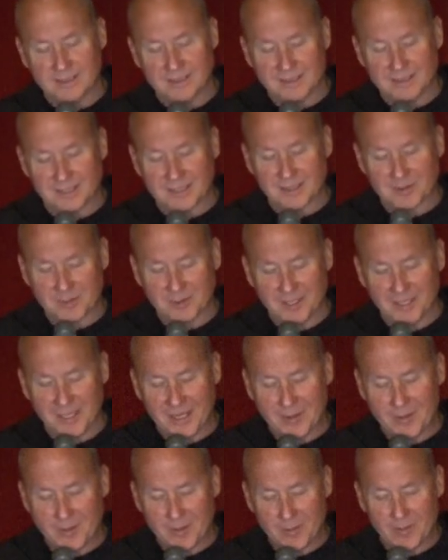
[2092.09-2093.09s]
is this really
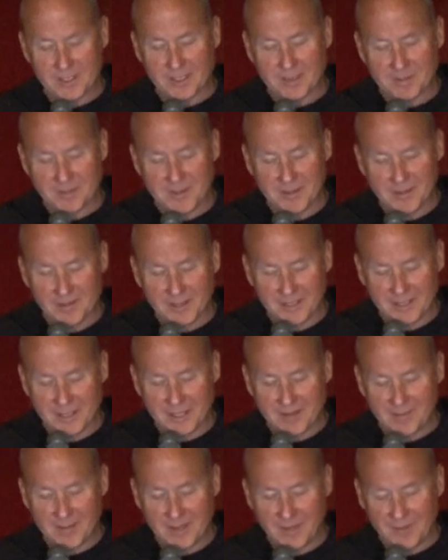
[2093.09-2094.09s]
how I want to spend a day
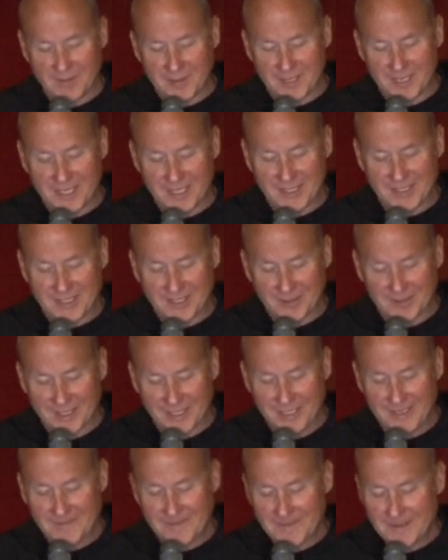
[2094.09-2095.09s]
of my vacation,
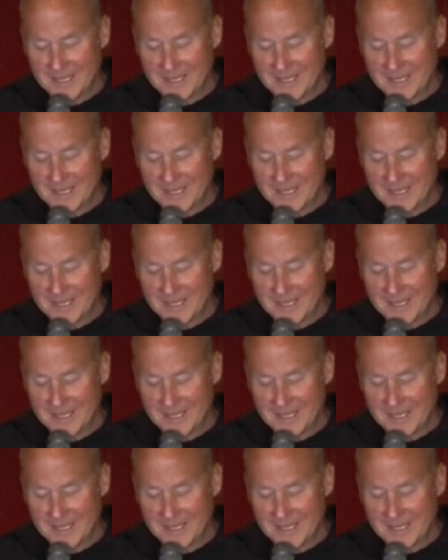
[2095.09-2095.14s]
right?